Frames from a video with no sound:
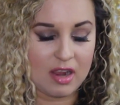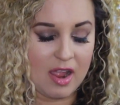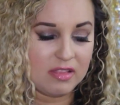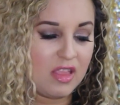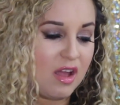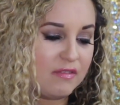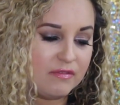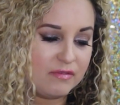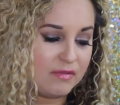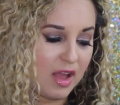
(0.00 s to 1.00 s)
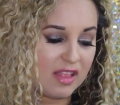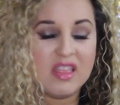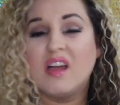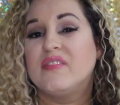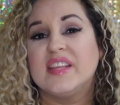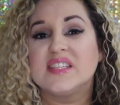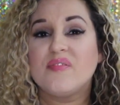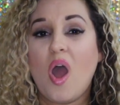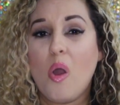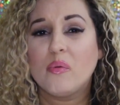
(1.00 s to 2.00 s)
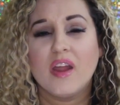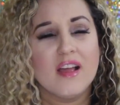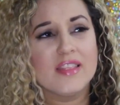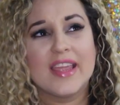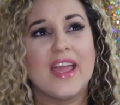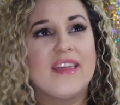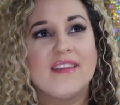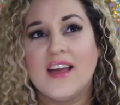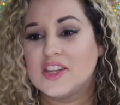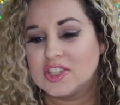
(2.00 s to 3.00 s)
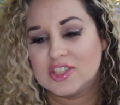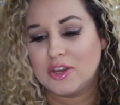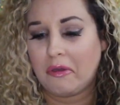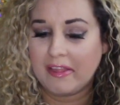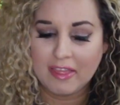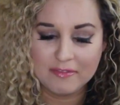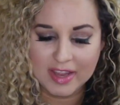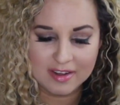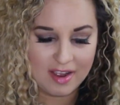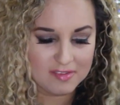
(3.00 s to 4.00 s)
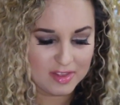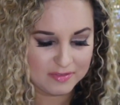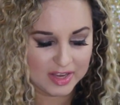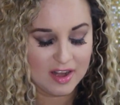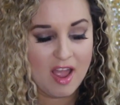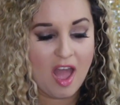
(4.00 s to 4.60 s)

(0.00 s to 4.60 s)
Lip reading: love this phone. Like, I just do. I love it. I love it.